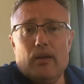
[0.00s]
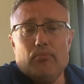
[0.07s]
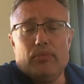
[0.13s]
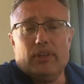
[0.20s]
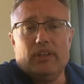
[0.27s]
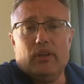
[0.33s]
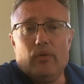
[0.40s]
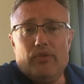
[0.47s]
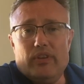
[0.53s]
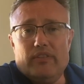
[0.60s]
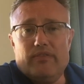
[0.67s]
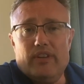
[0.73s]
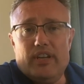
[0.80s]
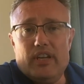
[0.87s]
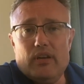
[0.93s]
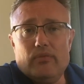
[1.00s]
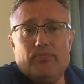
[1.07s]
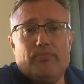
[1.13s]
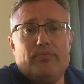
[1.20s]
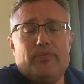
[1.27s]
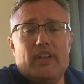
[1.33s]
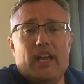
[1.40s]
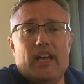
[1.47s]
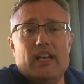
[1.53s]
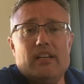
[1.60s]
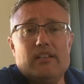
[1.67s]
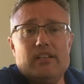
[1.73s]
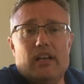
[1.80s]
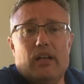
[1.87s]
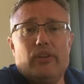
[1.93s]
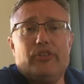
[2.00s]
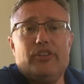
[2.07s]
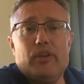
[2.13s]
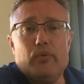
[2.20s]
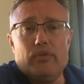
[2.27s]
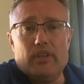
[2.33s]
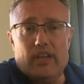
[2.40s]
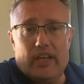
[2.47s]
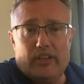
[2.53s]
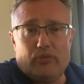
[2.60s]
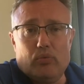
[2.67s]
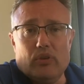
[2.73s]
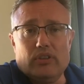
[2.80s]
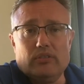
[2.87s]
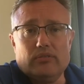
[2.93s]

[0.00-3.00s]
below this video, and I'll see you in the next one.